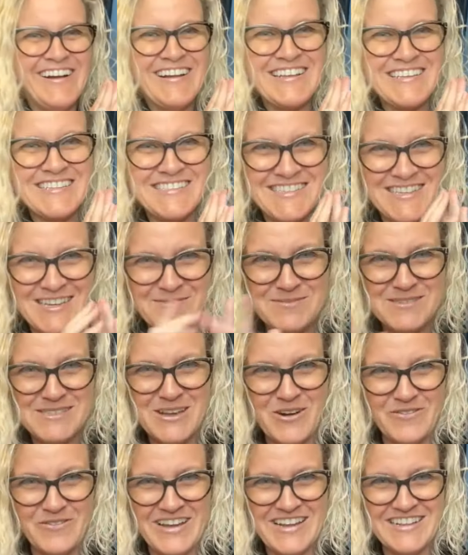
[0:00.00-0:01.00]
Seams
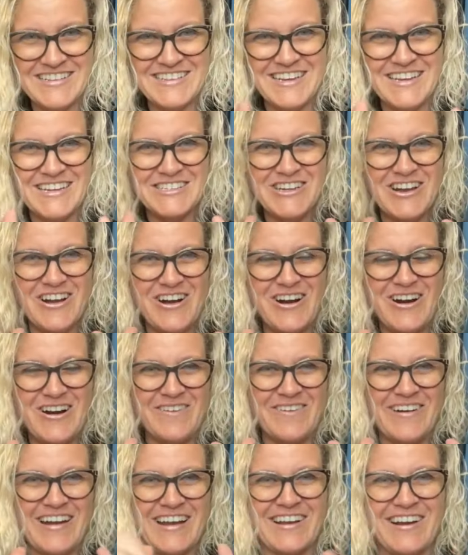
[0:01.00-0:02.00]
Sew Vintage.
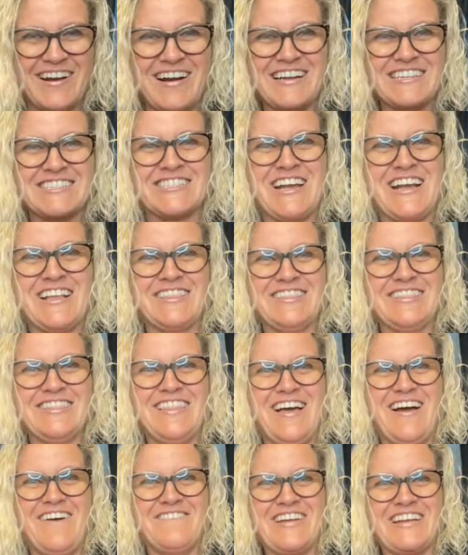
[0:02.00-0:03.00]
Oh my gosh. I
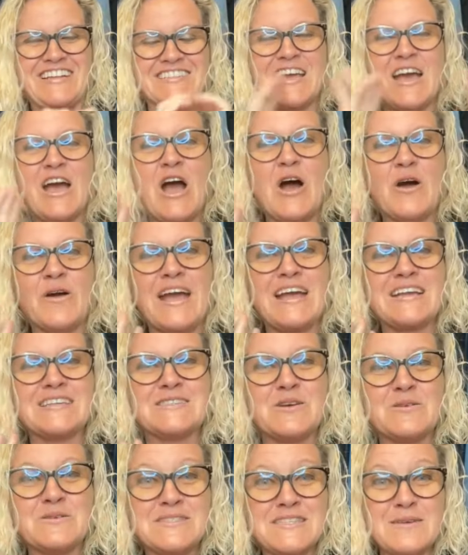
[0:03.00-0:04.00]
love it. Okay.
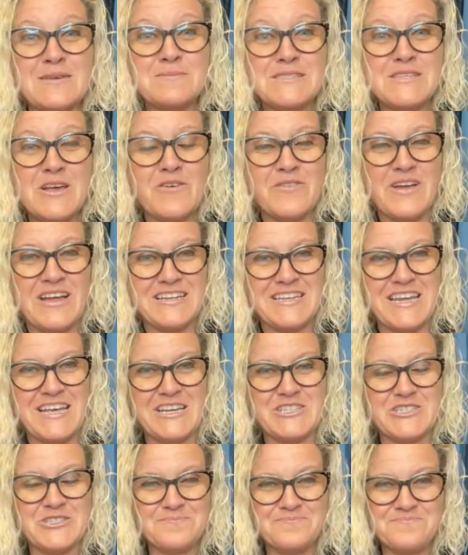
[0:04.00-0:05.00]
So Seams Sew
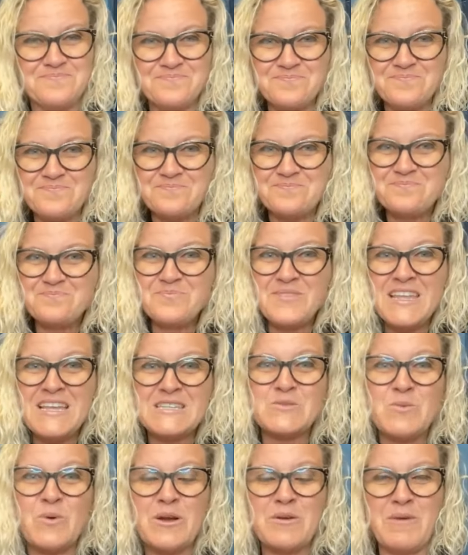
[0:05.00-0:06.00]
Vintage.
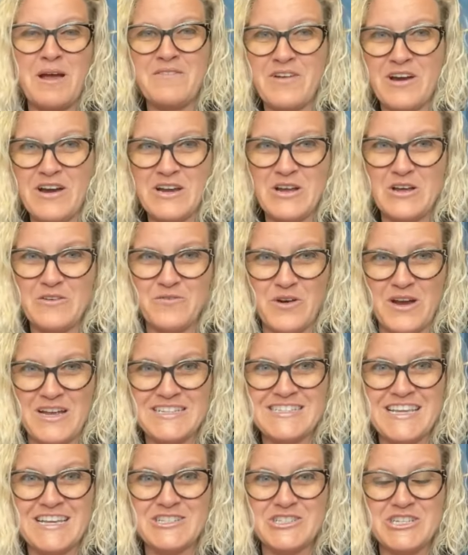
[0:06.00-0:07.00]
It's one of my very good
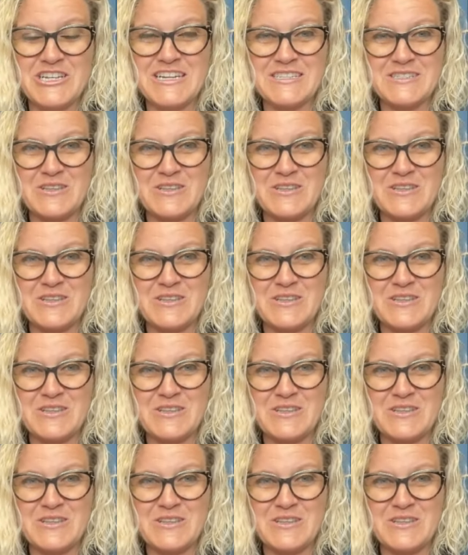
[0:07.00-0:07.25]
friends, and she is